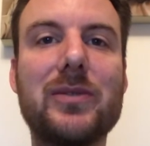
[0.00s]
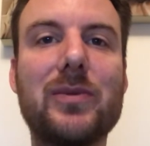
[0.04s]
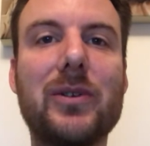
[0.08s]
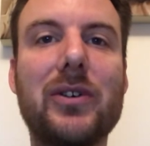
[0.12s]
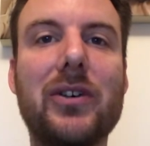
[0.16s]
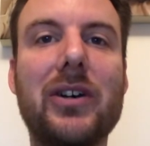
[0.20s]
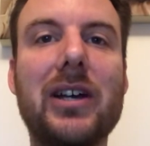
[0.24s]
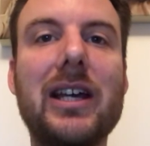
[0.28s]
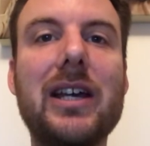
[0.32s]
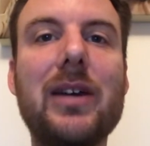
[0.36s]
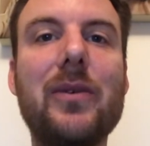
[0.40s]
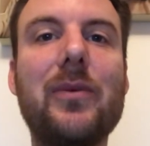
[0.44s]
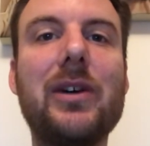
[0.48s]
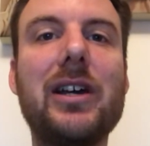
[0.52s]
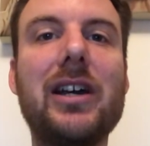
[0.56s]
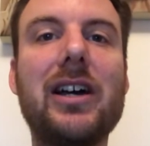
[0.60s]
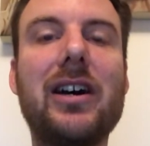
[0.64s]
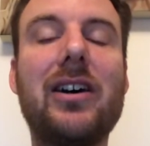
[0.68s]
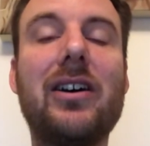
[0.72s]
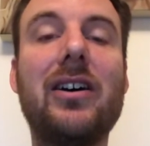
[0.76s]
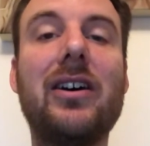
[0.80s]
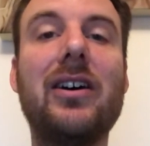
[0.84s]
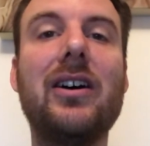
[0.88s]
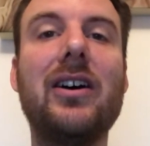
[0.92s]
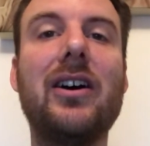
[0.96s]
Well, here we
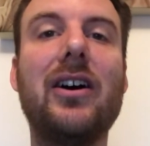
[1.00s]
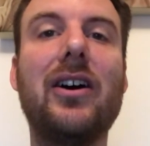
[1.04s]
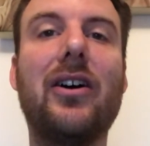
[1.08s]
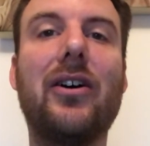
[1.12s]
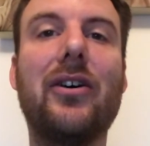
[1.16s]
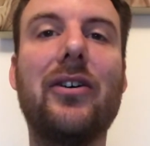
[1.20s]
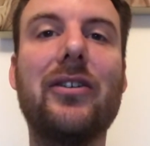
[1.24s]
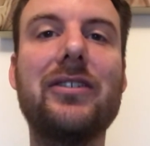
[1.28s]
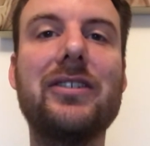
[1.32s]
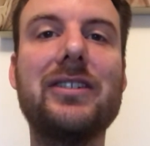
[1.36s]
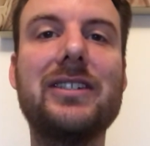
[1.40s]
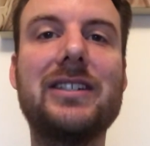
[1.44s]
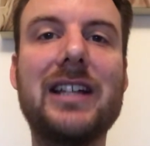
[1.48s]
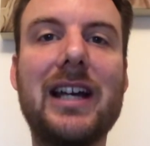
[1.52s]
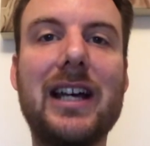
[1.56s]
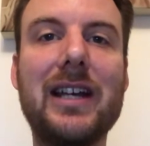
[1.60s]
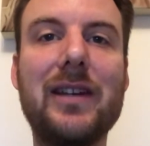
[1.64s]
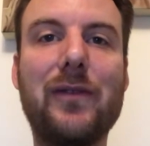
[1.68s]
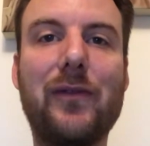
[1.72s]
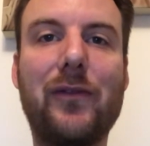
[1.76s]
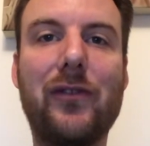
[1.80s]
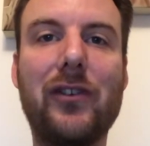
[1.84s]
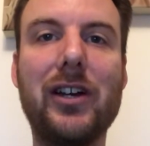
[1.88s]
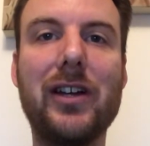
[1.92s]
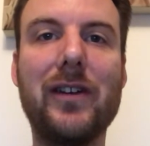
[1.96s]
are on day
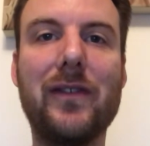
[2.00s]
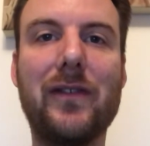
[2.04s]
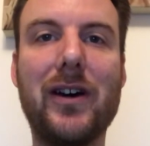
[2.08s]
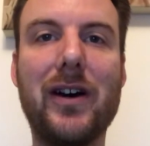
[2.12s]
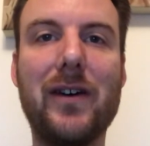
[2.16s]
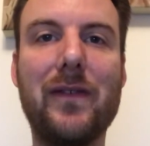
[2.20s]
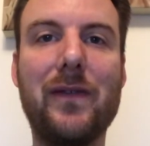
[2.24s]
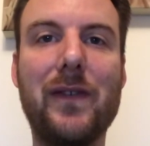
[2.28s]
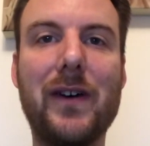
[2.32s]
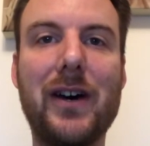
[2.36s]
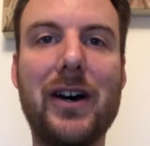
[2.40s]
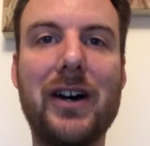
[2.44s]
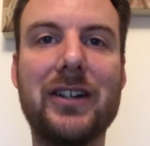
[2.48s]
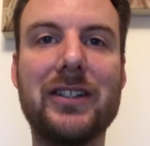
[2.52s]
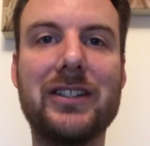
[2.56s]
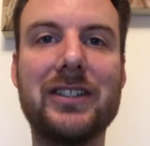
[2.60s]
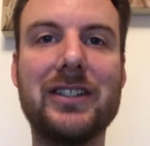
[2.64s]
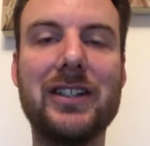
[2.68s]
3 of our fast,